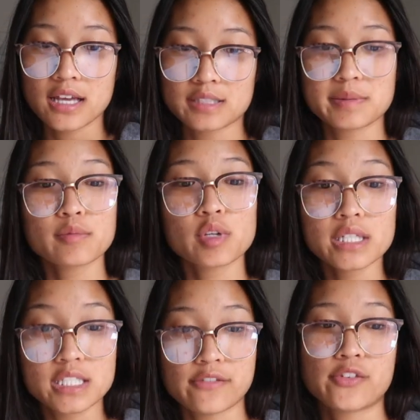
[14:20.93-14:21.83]
it's been
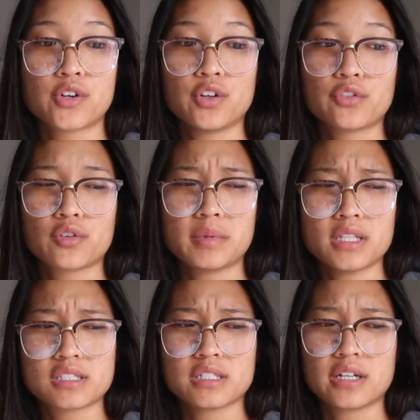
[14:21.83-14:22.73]
really difficult for me
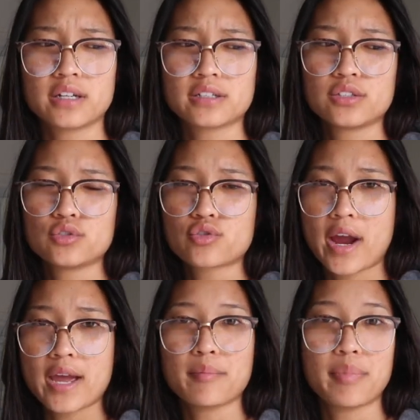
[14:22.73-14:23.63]
this year to
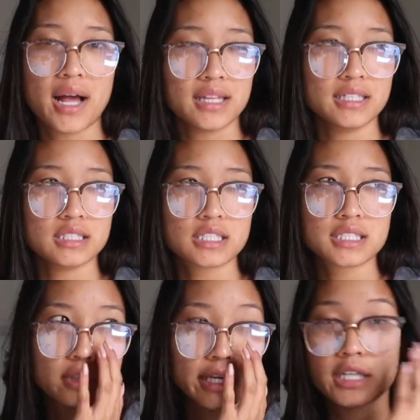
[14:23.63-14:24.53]
try and
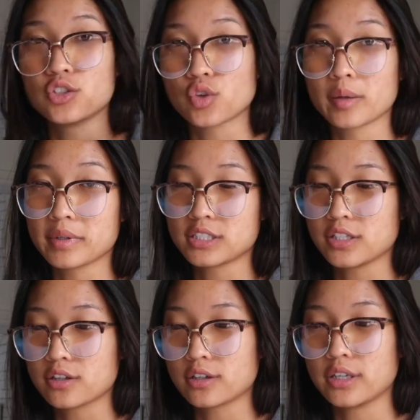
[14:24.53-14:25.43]
balance like enjoying my
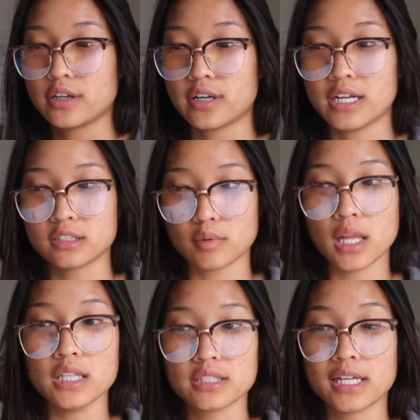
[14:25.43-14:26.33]
senior year as
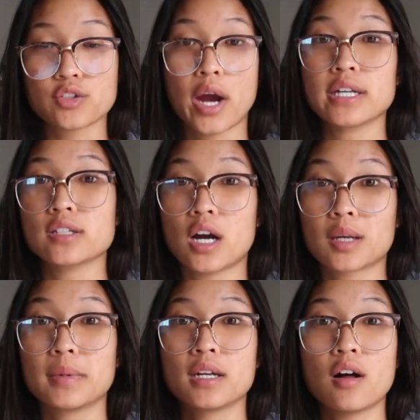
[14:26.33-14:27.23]
well as like trying to
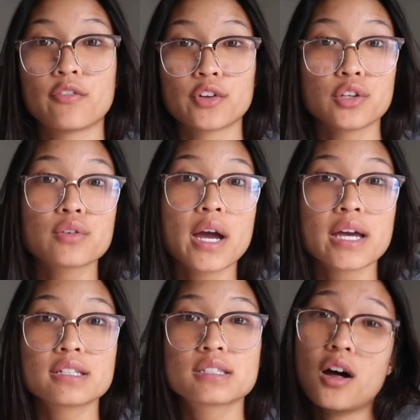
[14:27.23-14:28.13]
document it all for you
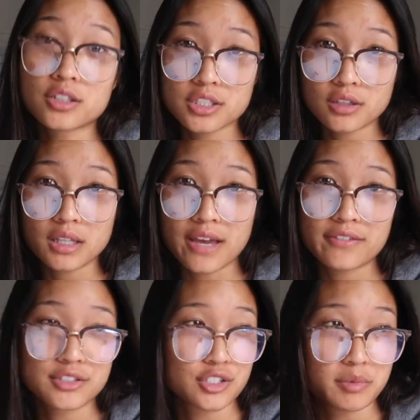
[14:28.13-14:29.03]
guys. Also,
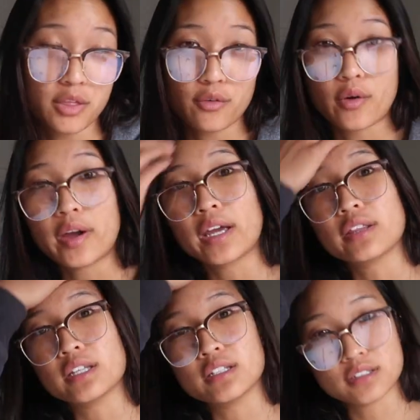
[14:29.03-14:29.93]
life has just been
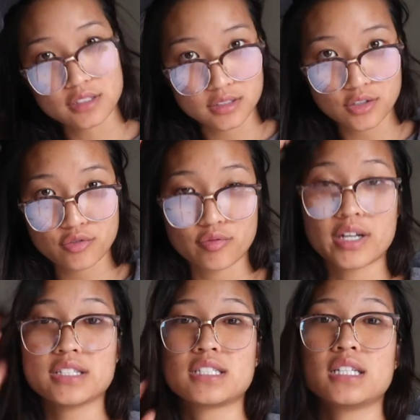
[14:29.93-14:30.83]
throwing these
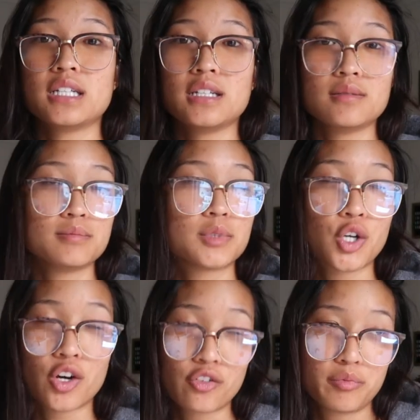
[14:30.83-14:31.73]
crazy
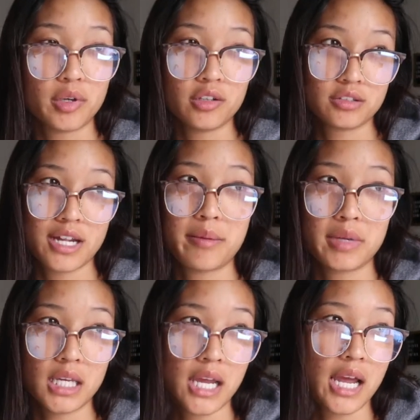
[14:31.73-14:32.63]
curveballs at
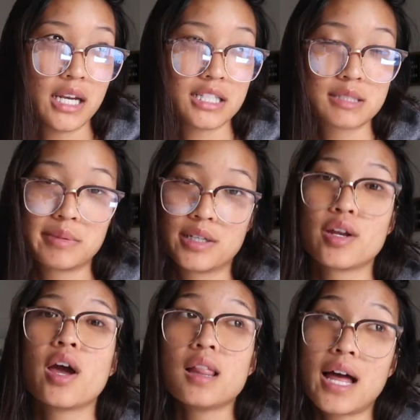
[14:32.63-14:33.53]
me and it's
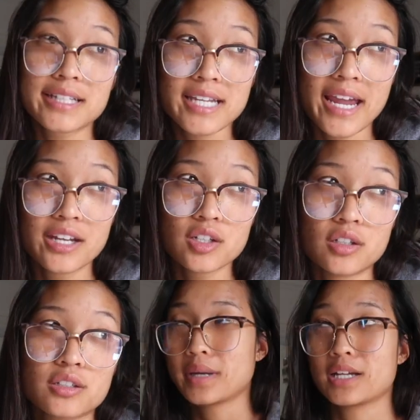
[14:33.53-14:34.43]
been a lot to
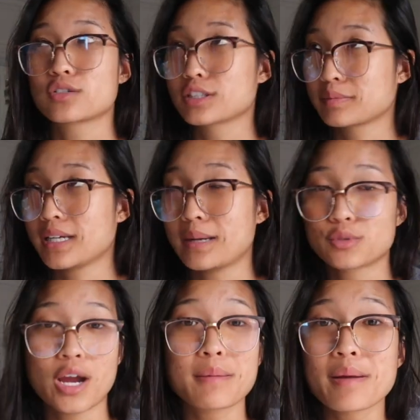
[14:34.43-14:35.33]
handle. But yeah, trust me,
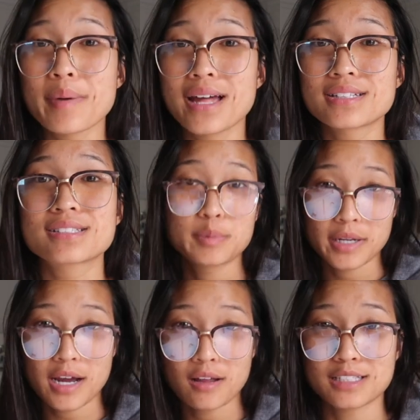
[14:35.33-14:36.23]
I'm trying my best to
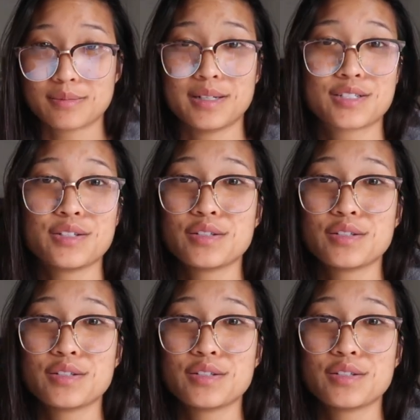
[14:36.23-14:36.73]
put out as much